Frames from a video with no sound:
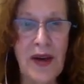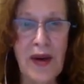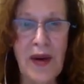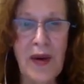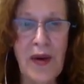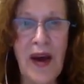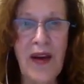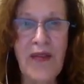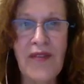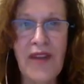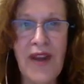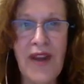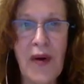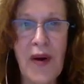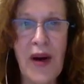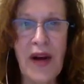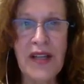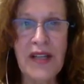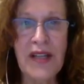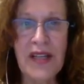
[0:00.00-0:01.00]
who have no
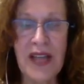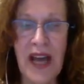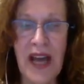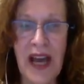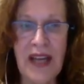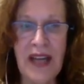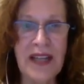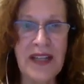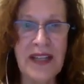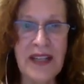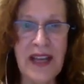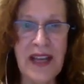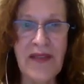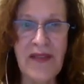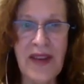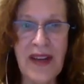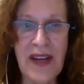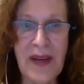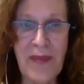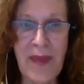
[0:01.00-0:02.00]
idea how to
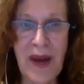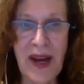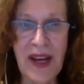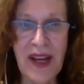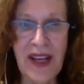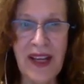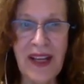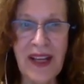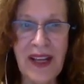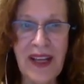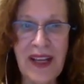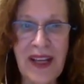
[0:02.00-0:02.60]
save any money,